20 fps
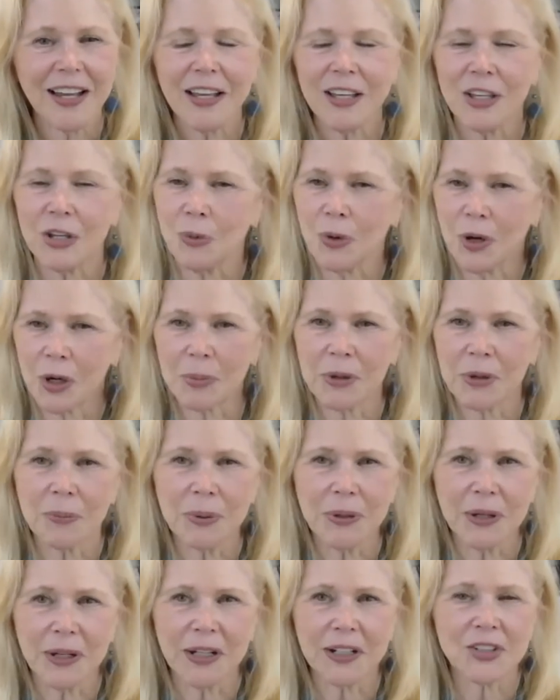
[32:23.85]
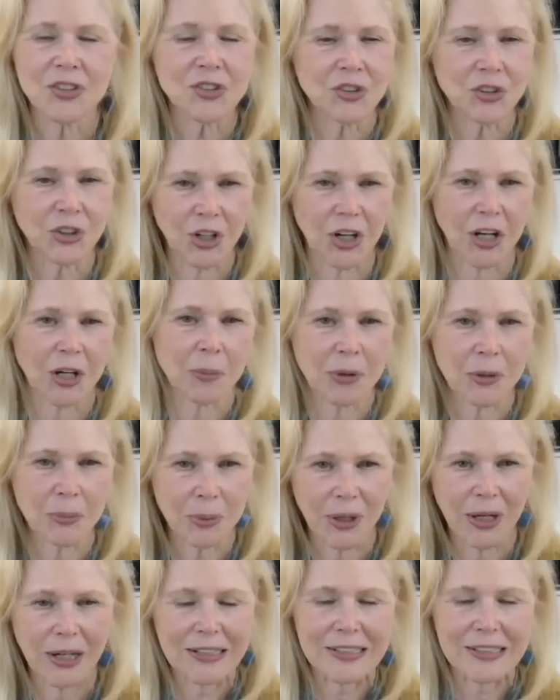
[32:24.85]
You want to be a pianist, you got to be
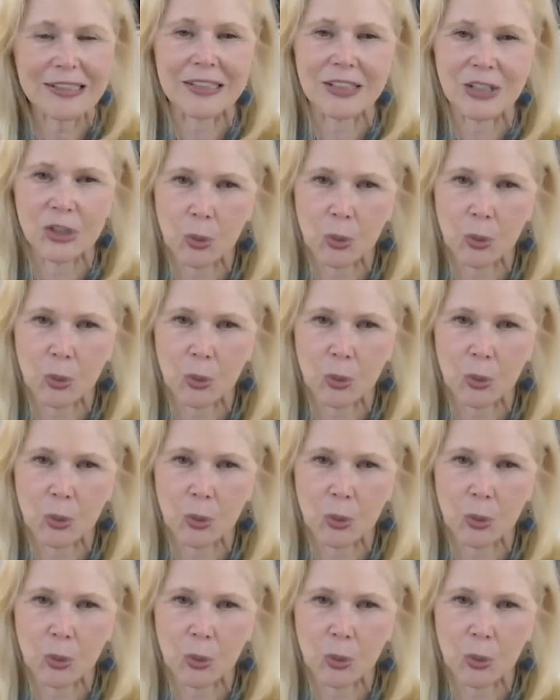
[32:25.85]
practicing.